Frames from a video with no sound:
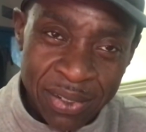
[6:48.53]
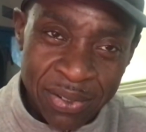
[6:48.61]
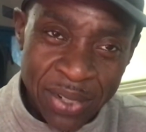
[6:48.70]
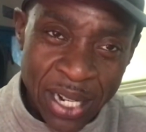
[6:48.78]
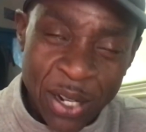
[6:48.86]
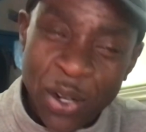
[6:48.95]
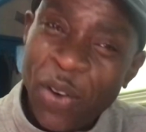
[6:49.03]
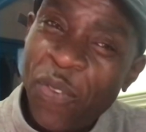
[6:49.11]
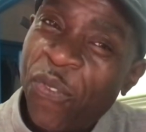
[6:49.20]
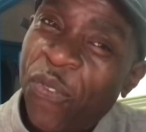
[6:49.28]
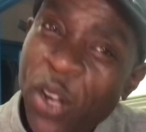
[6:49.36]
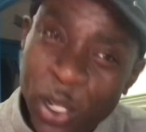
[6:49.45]
right, or
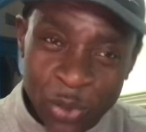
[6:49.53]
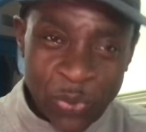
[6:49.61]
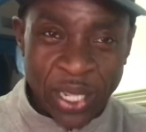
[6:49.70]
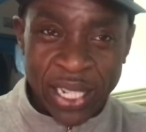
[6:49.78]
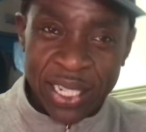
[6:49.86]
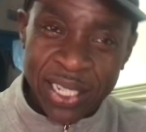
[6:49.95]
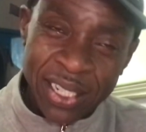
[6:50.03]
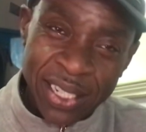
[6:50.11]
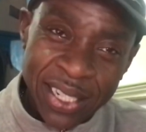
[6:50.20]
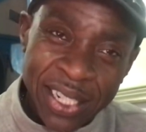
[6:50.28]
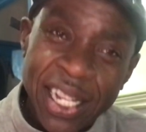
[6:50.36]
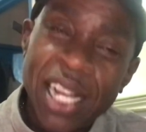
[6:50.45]
Volvic.
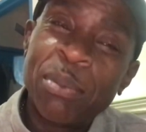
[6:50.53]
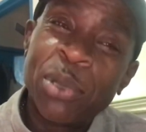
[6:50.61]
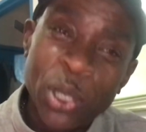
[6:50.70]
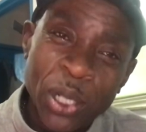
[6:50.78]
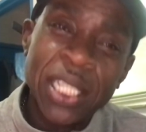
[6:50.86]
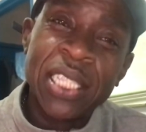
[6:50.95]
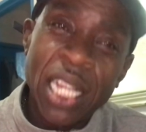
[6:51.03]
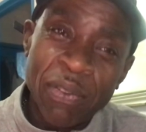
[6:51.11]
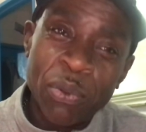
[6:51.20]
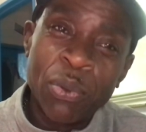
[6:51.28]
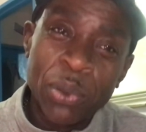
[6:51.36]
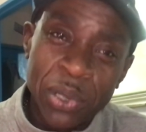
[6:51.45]
I'm sure there's other
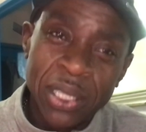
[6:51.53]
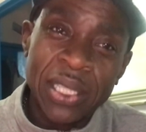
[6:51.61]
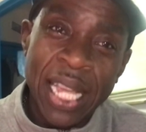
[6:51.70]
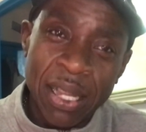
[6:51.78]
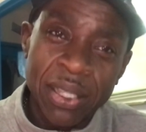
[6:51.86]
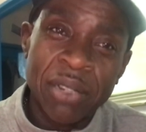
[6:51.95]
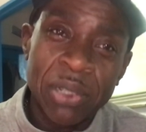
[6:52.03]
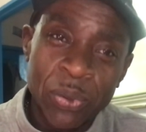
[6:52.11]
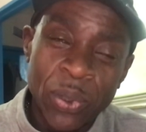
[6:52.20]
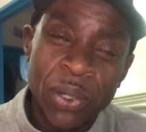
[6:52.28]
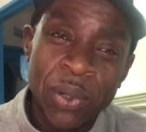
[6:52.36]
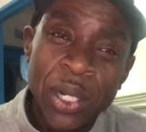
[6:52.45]
waters out there as
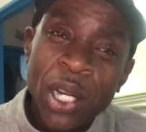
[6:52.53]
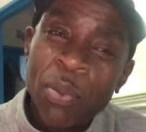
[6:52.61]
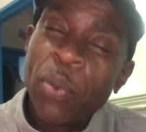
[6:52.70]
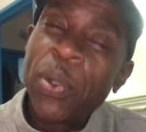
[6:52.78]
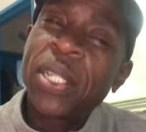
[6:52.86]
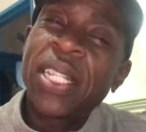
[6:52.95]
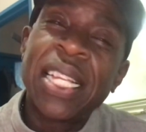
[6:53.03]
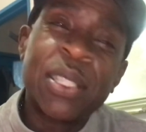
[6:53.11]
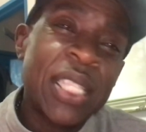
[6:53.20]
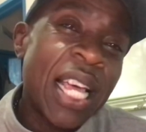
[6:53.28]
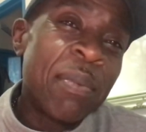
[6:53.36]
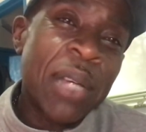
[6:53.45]
well, but we could have had
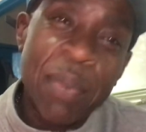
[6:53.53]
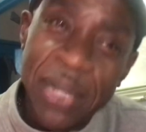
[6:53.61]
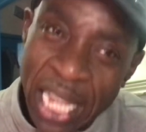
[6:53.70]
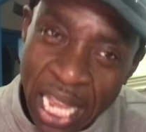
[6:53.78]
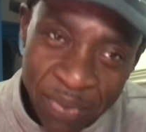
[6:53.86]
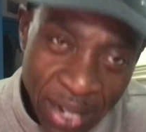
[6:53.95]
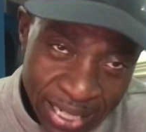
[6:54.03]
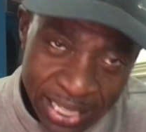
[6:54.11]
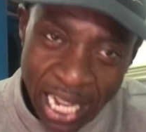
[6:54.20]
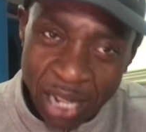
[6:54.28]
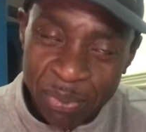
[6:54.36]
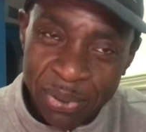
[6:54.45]
them coming out of our
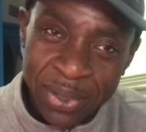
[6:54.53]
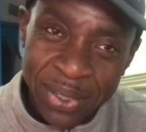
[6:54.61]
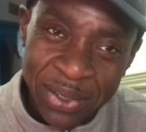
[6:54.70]
taps.